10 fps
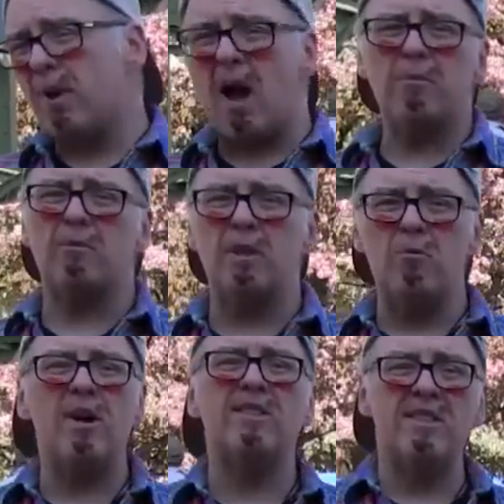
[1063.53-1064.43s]
probably
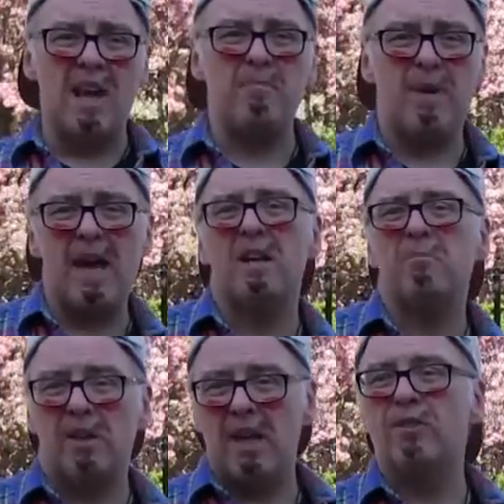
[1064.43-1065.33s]
wasn't that bad a
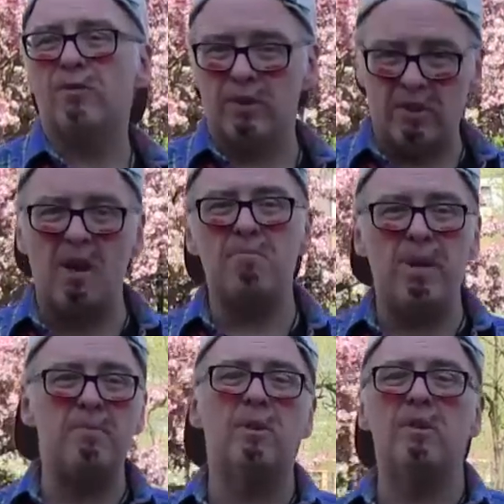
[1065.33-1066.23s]
place for some
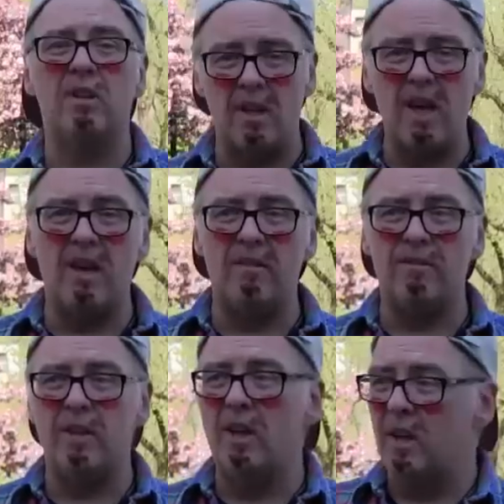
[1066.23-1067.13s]
people to live
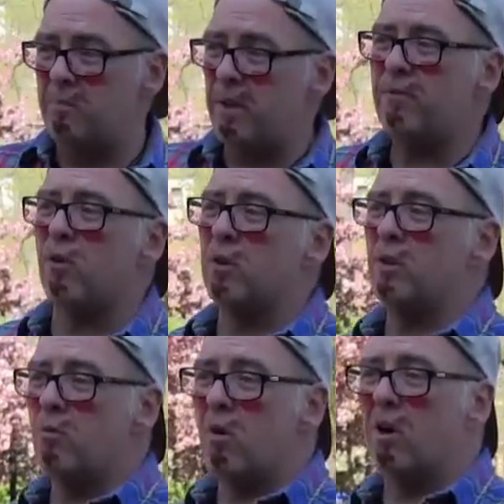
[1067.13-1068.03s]
before
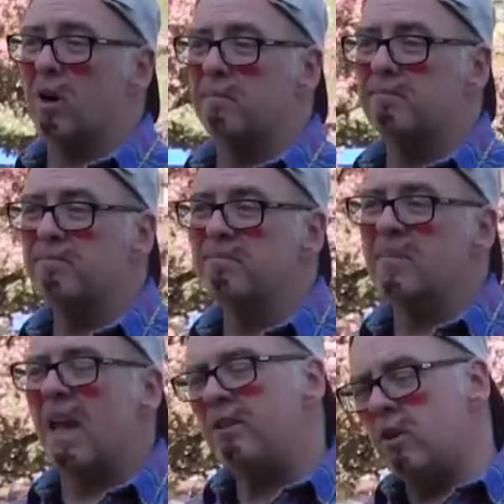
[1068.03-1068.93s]
the war.
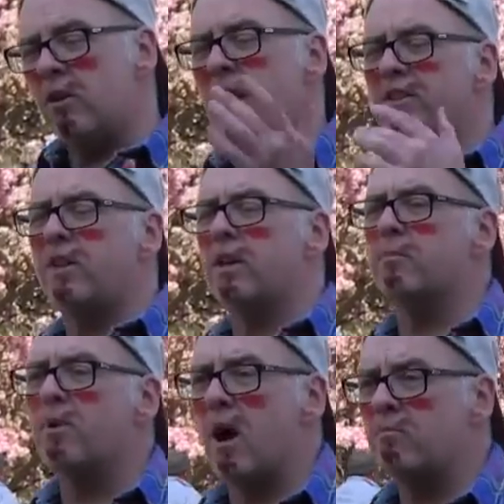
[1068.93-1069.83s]
And you know, that's the other
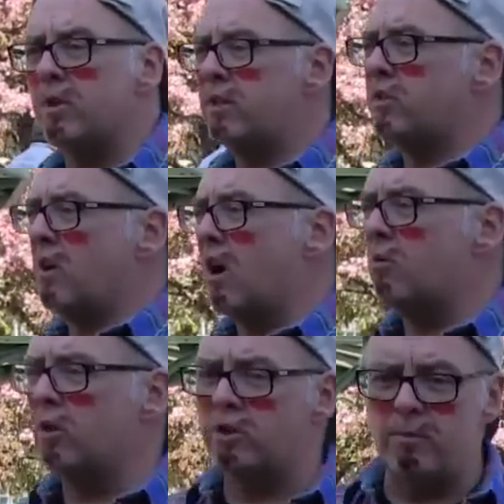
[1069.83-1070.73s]
problem with the Star
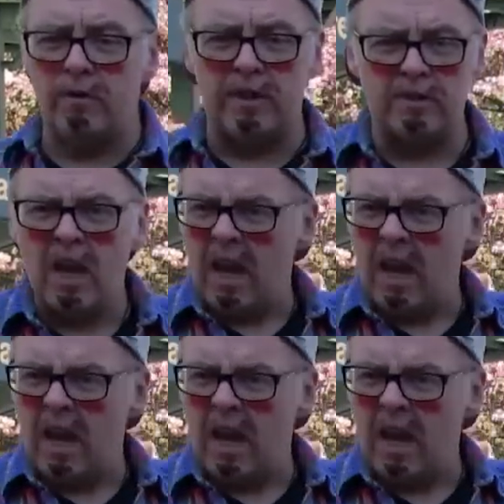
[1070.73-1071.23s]
Wars movies.